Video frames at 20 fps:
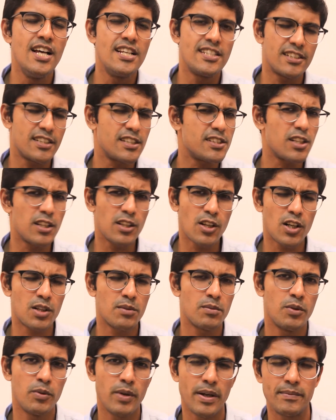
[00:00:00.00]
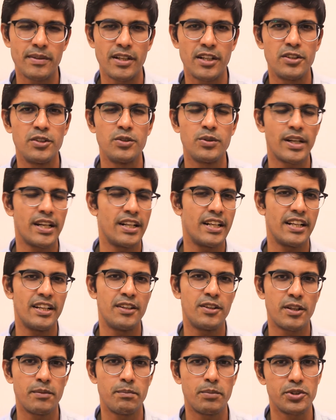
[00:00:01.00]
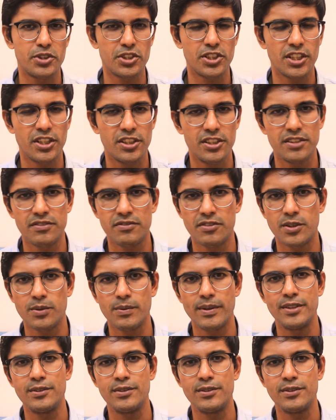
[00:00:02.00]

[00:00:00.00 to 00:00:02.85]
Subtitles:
So there's a lot of a webinar you can position in different way.